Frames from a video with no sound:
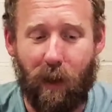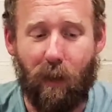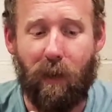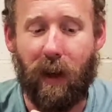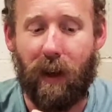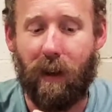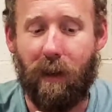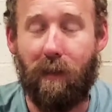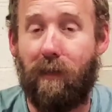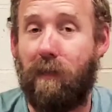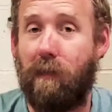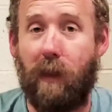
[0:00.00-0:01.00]
Think of,
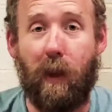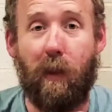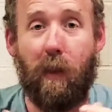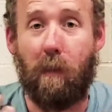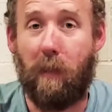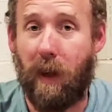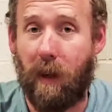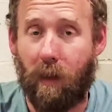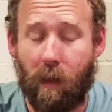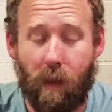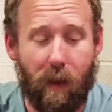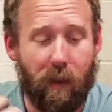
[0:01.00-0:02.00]
the
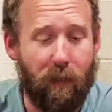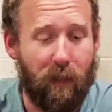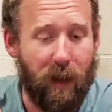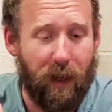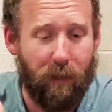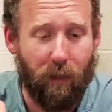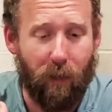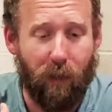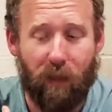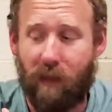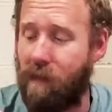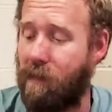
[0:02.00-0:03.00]
beer, all the
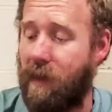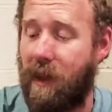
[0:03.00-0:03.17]
flavors,